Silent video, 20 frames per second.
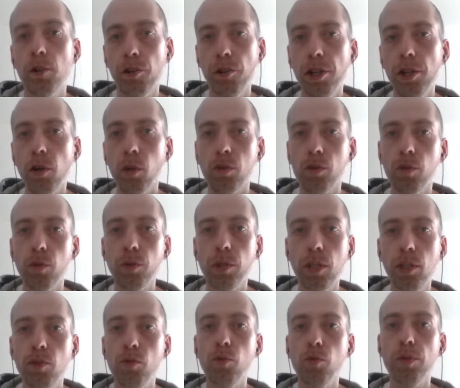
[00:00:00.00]
she also
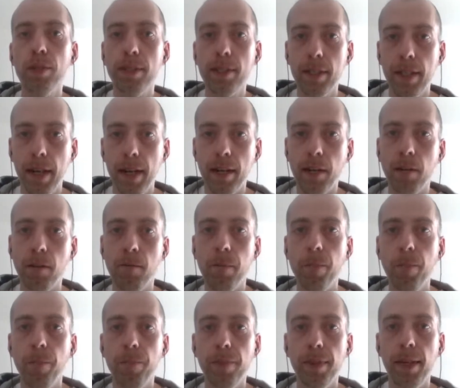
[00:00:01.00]
needs to assign
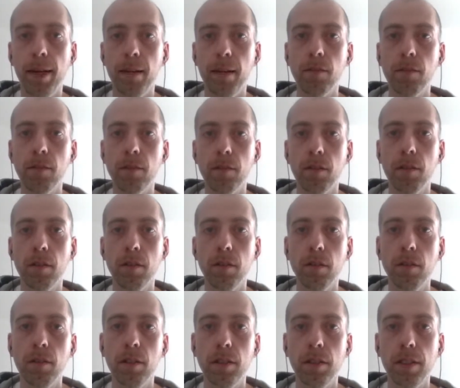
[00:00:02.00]
that
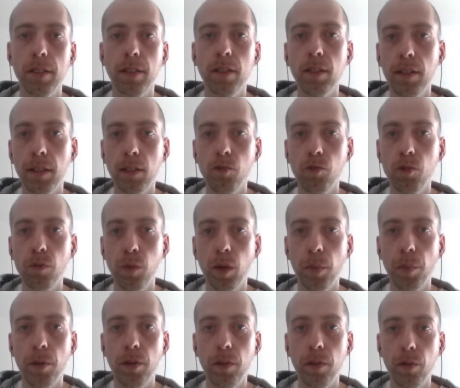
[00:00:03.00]
the intellectual
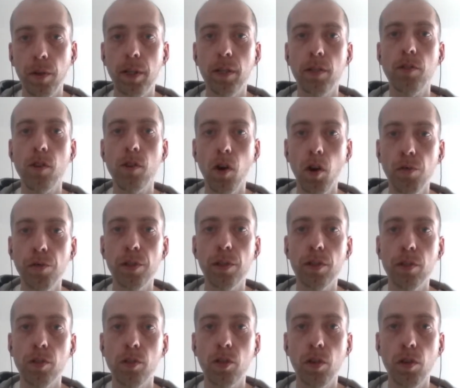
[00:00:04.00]
property rights over the